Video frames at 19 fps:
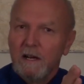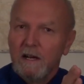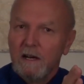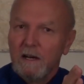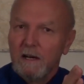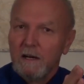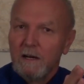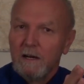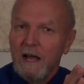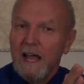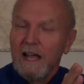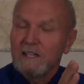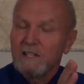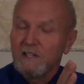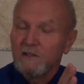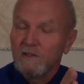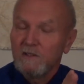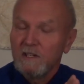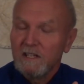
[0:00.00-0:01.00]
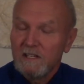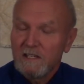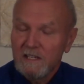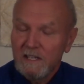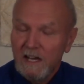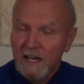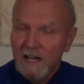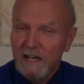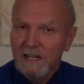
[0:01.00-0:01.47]
has to
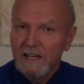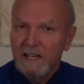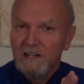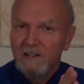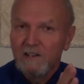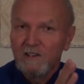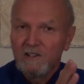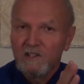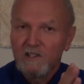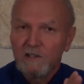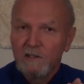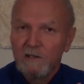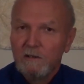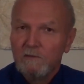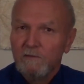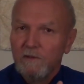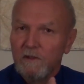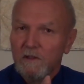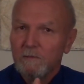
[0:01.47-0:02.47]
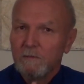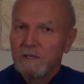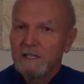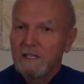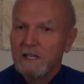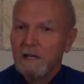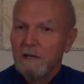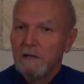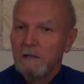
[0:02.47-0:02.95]
decide and discern for
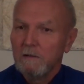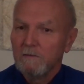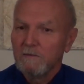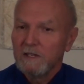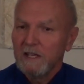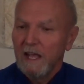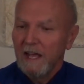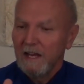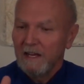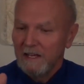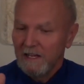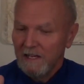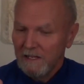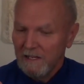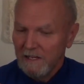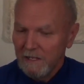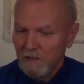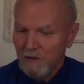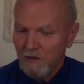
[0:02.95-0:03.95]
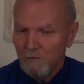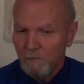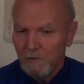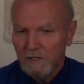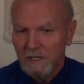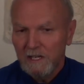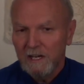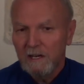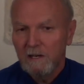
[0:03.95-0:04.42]
themselves at each
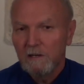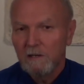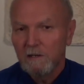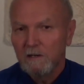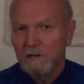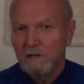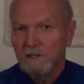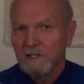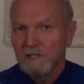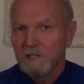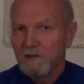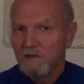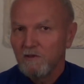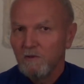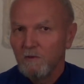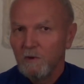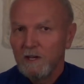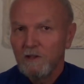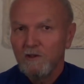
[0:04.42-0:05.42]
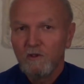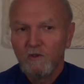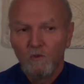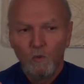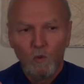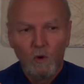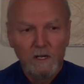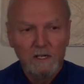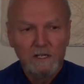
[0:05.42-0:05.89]
particular
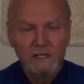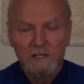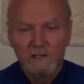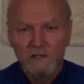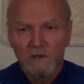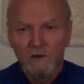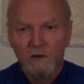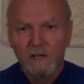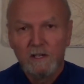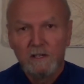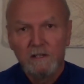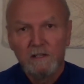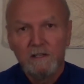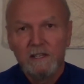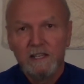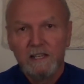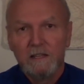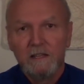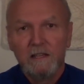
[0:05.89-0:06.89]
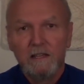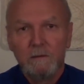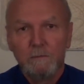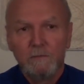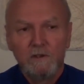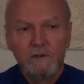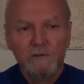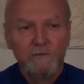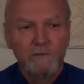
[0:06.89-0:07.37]
situation what is going to lead them
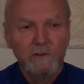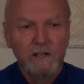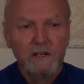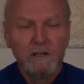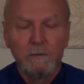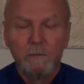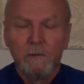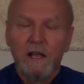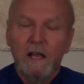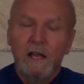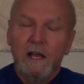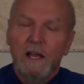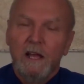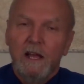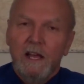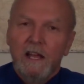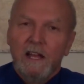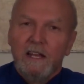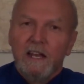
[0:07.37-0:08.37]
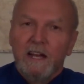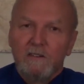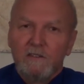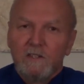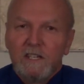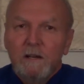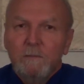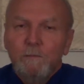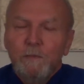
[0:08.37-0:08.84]
to freedom. Now,
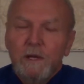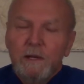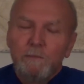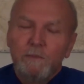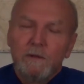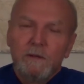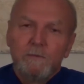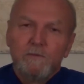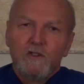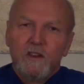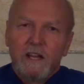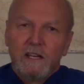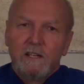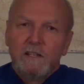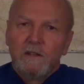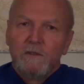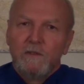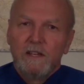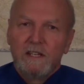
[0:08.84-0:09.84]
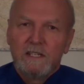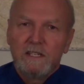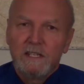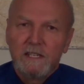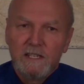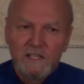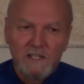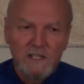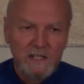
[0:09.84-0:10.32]
some people object to
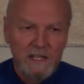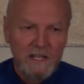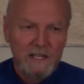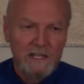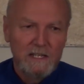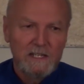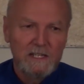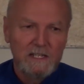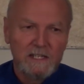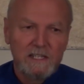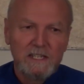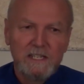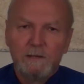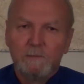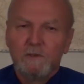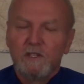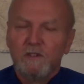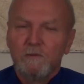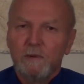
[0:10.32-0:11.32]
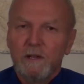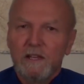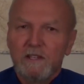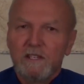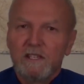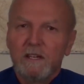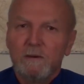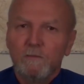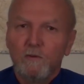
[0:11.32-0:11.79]
this as it seems to be
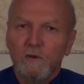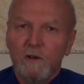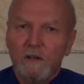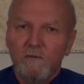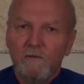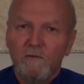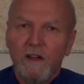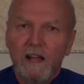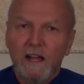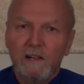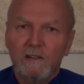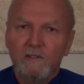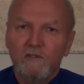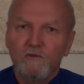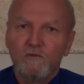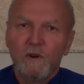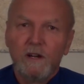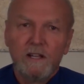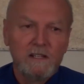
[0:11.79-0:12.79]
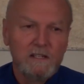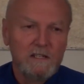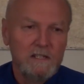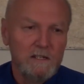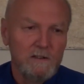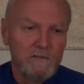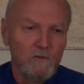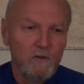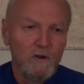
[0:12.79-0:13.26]
somewhat value
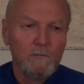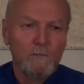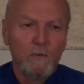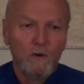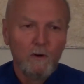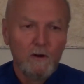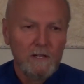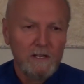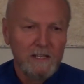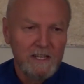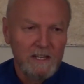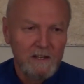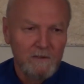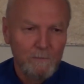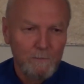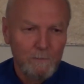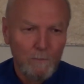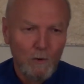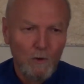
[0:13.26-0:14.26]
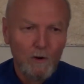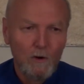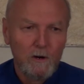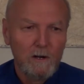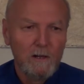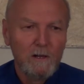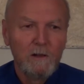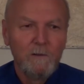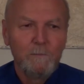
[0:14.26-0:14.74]
relative or
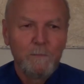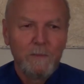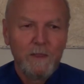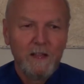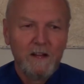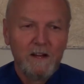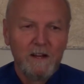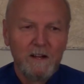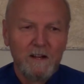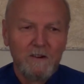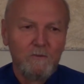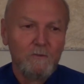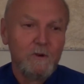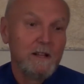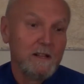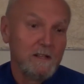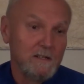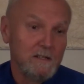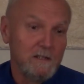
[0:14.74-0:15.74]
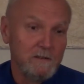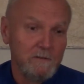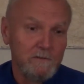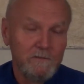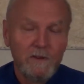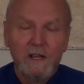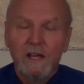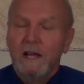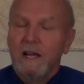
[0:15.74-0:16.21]
moral
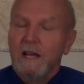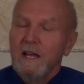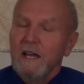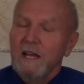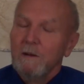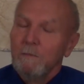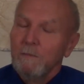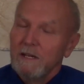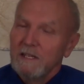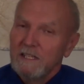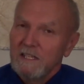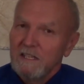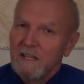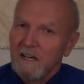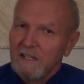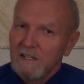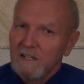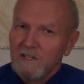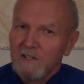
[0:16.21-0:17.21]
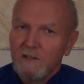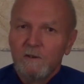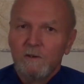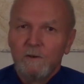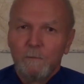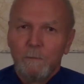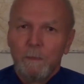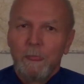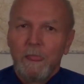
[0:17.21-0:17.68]
relative, but it's not
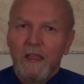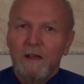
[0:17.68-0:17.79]
so.